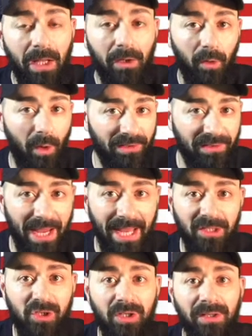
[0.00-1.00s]
Los
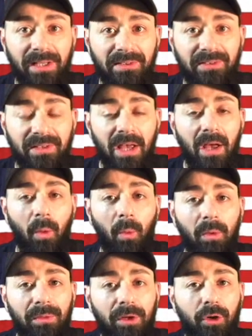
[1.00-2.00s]
Angeles?
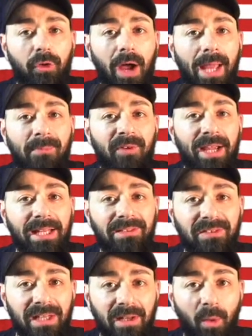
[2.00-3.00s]
The crime
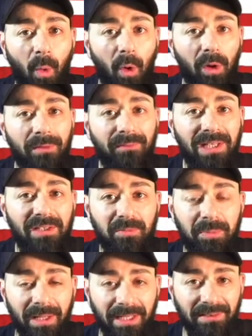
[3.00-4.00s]
rates in all of these
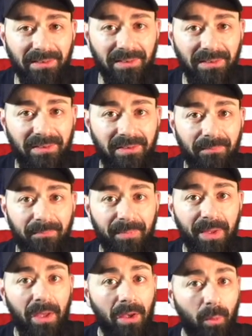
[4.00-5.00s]
places,
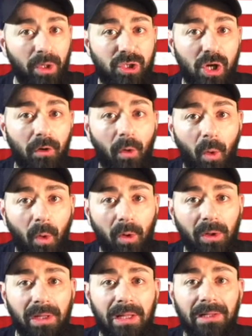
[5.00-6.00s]
which are
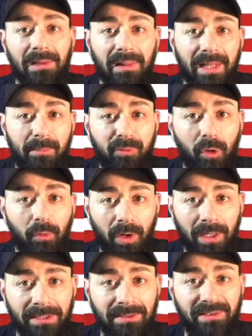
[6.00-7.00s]
all
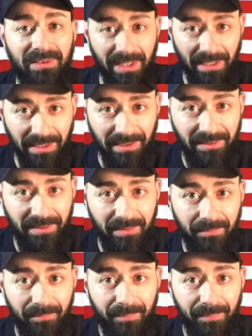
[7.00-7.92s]
liberal-run cities,